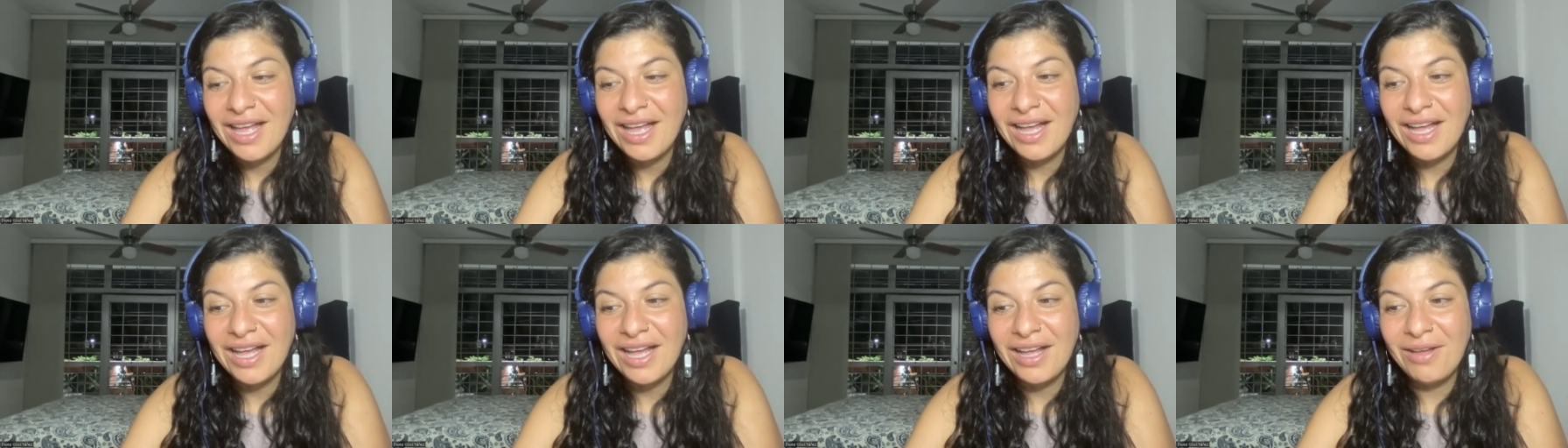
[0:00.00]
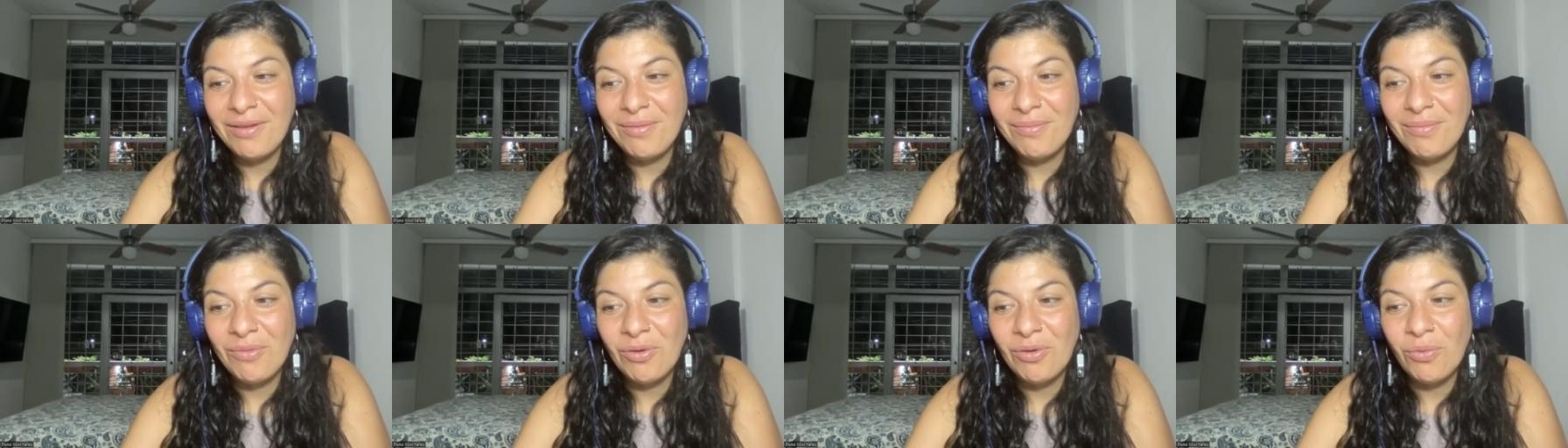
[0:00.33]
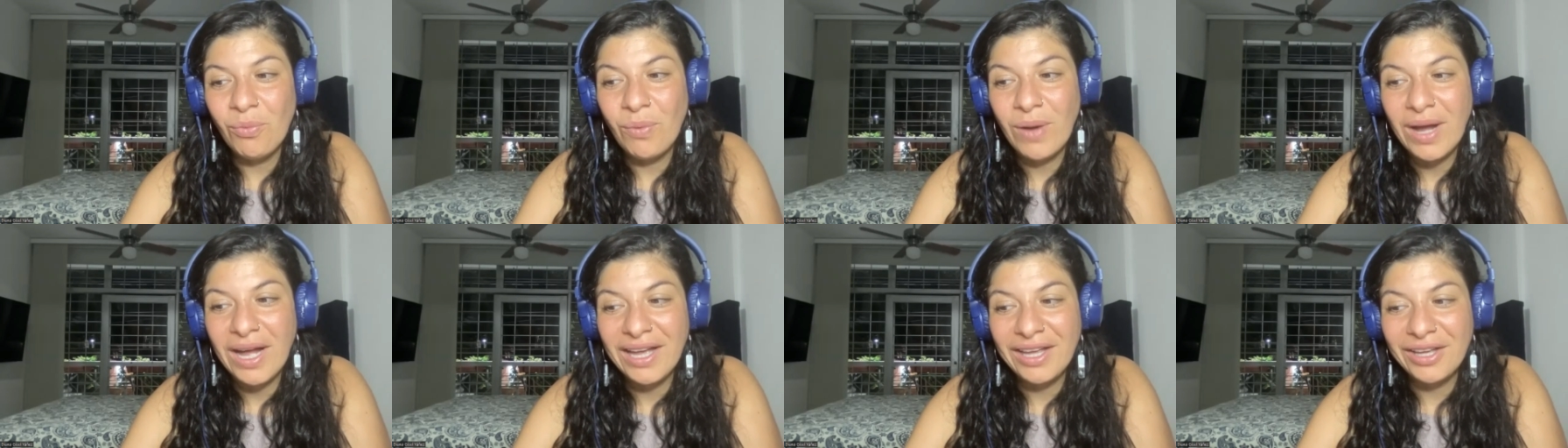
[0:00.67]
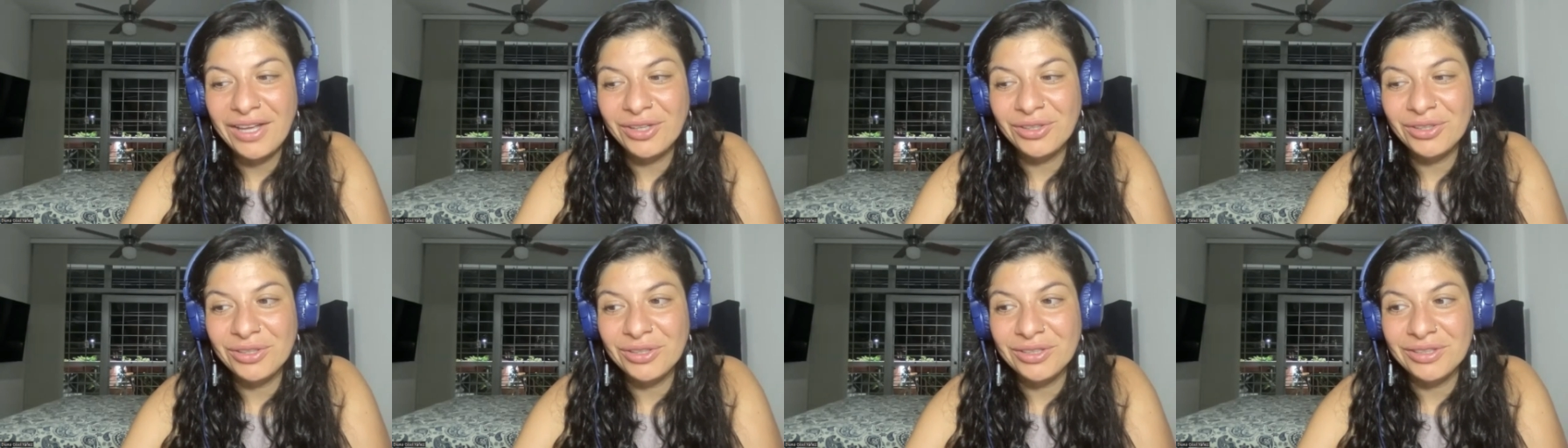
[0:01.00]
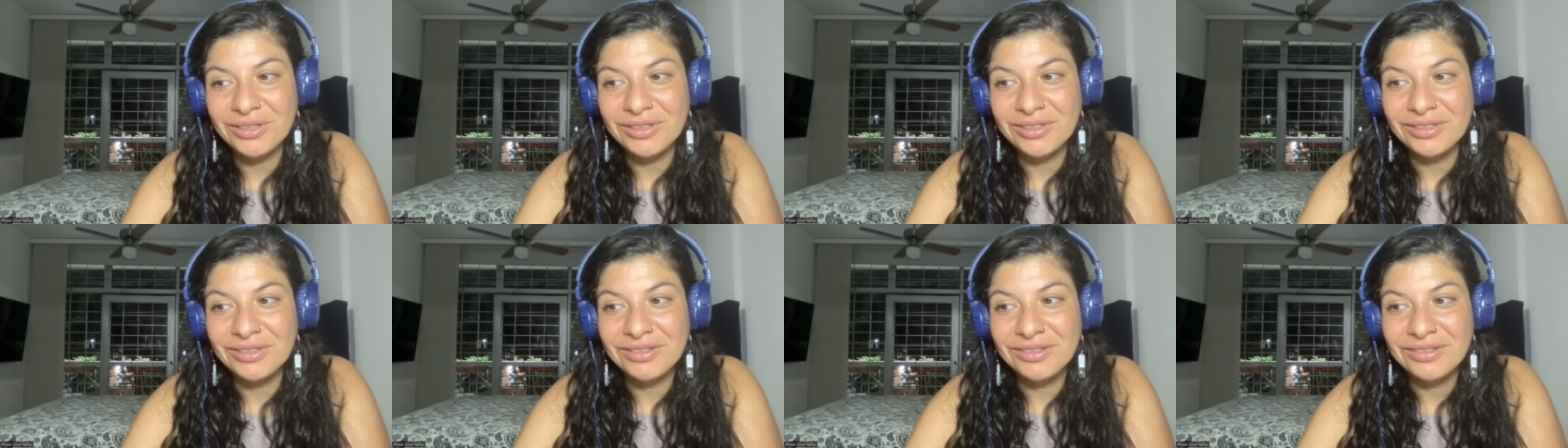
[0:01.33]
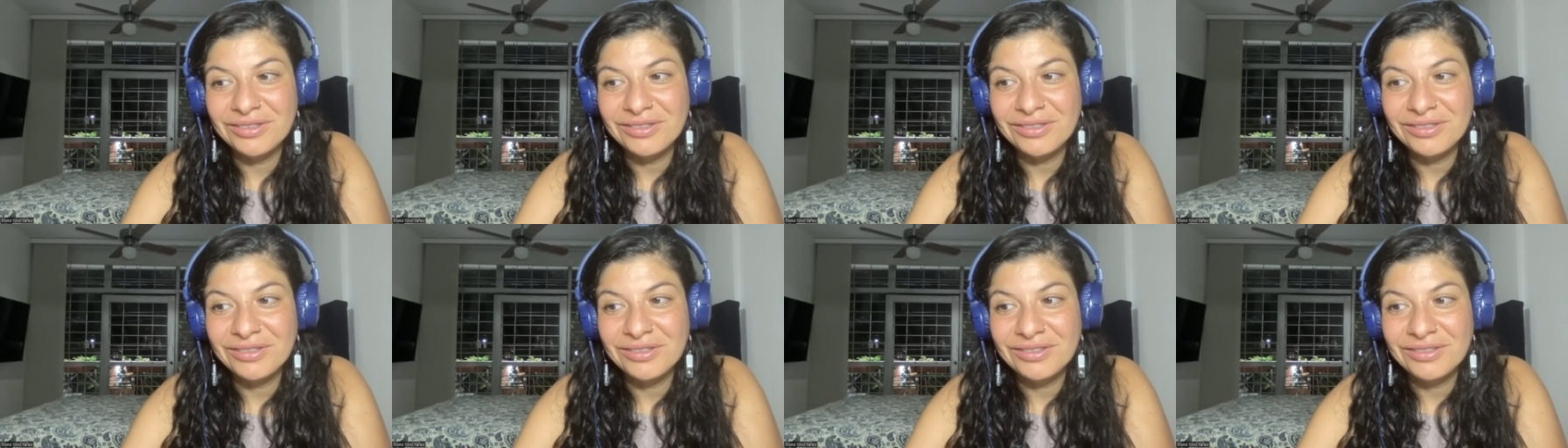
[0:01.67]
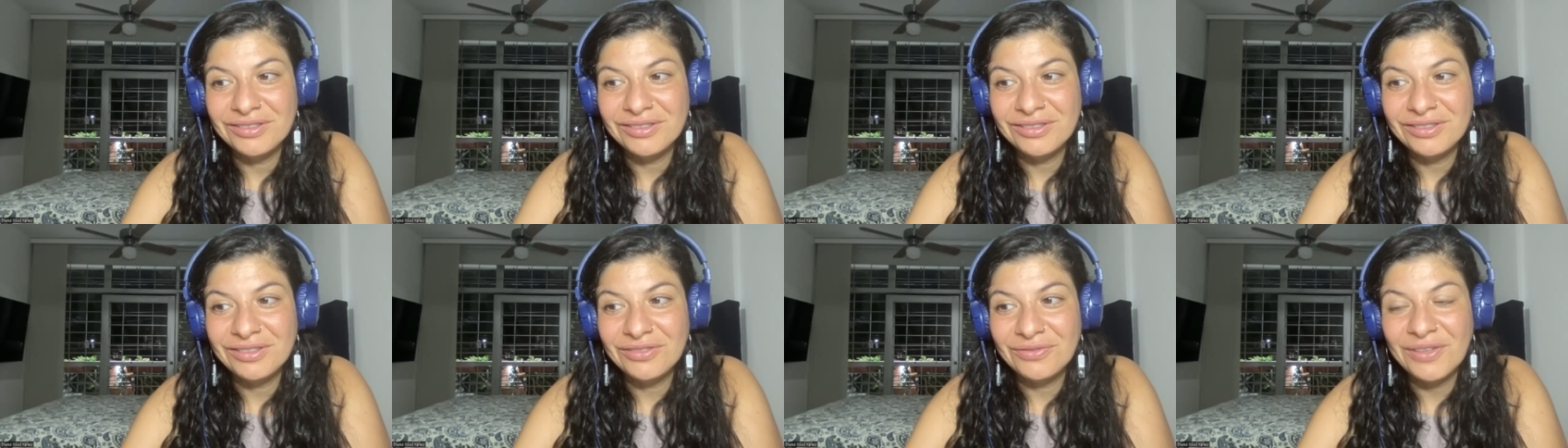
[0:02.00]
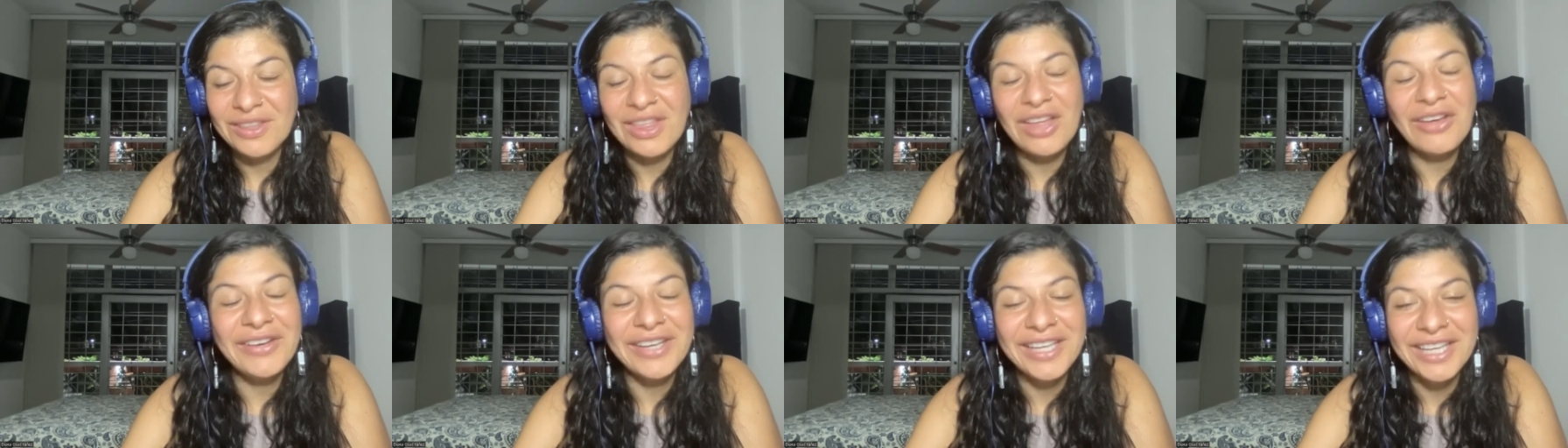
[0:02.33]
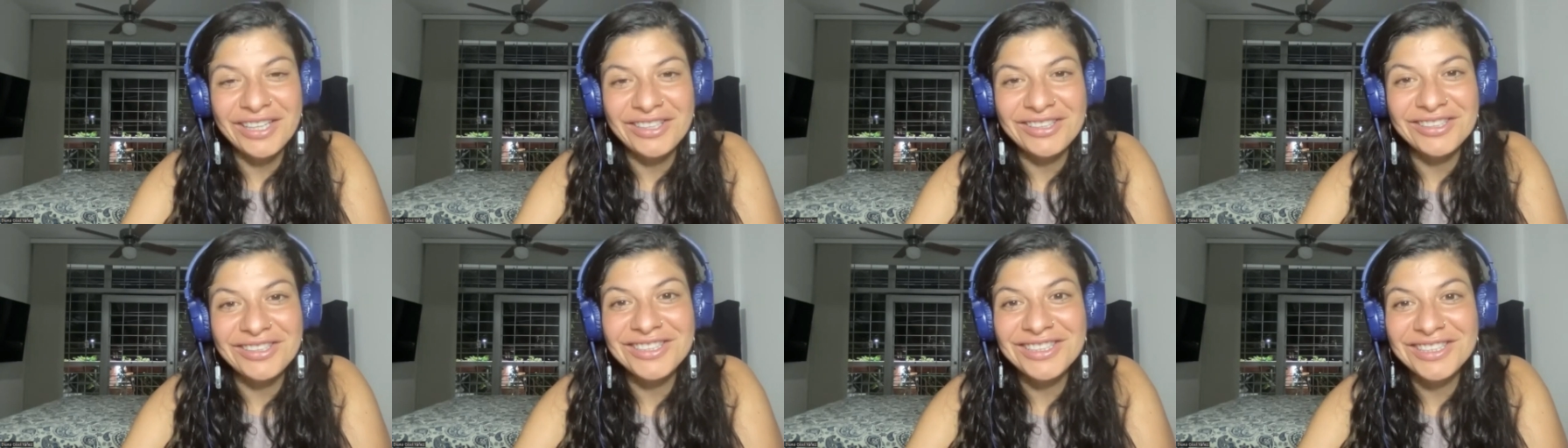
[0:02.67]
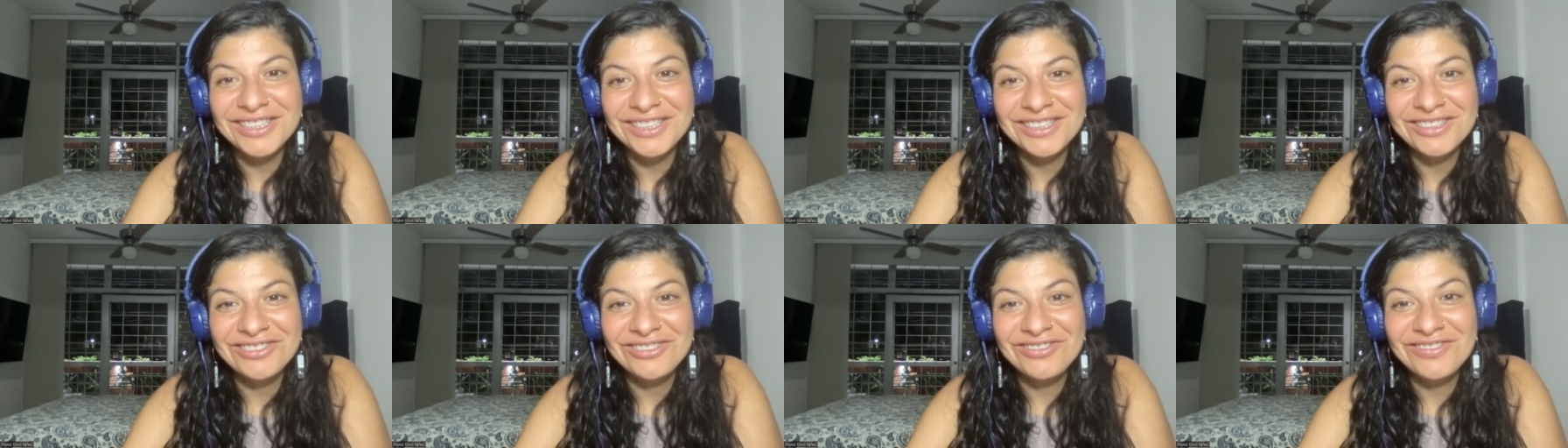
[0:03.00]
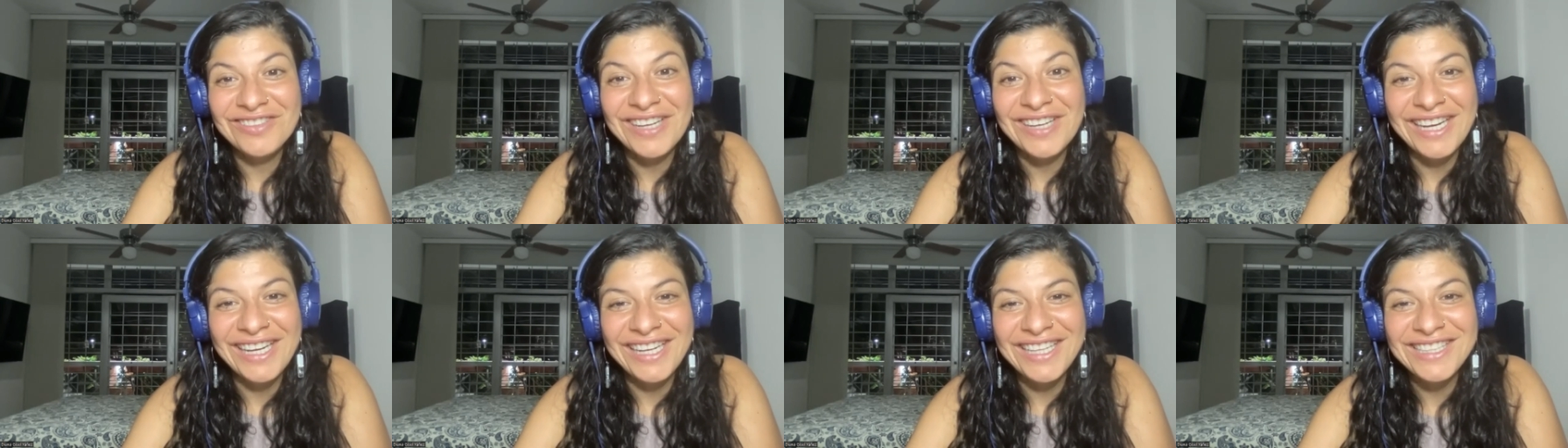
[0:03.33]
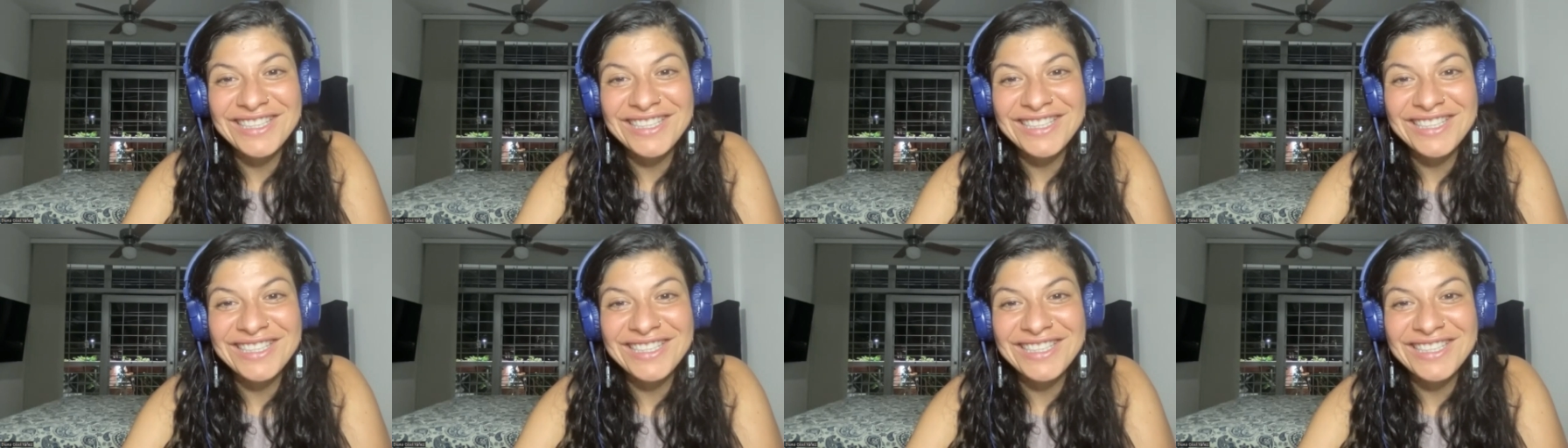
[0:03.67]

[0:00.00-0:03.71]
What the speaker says: while without guilt, right?